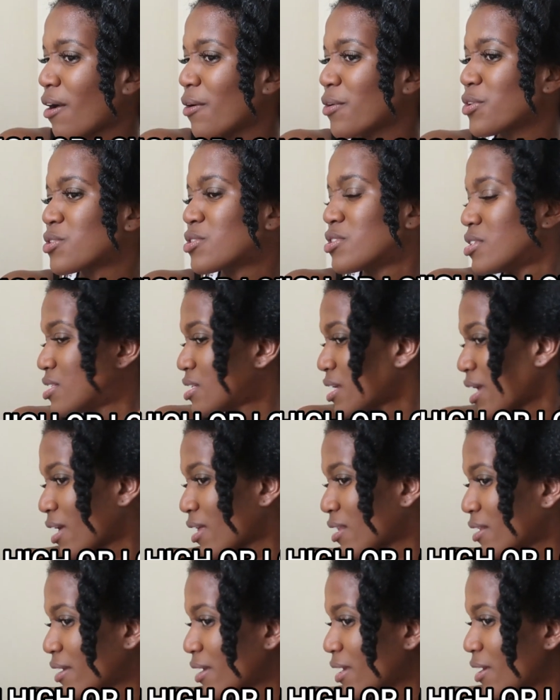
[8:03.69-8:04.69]
I was
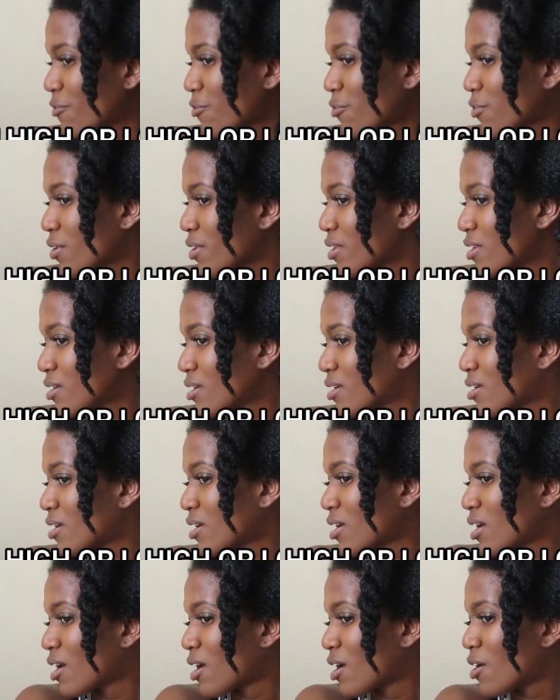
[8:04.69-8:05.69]
detangling it for
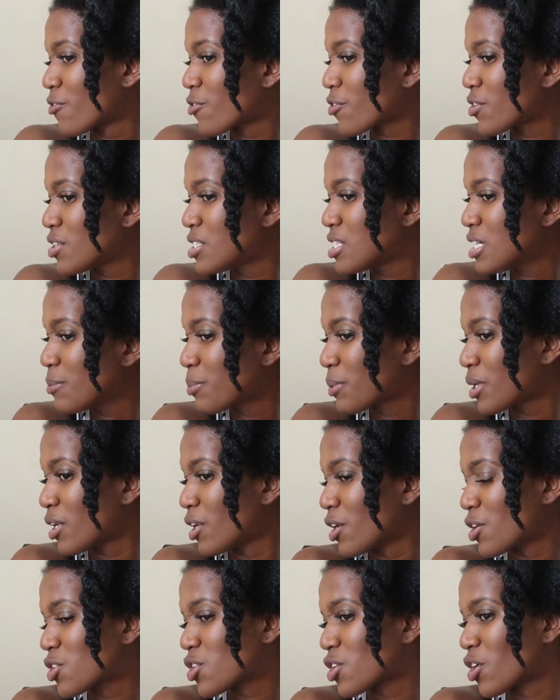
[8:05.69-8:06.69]
the deep
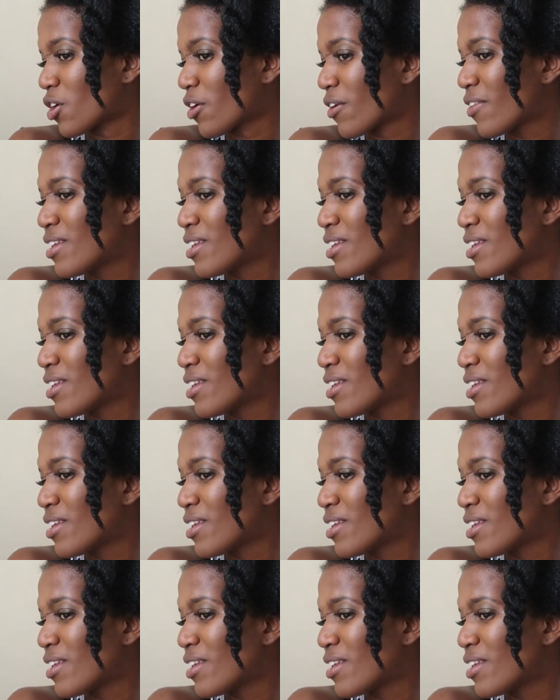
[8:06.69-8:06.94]
conditioner,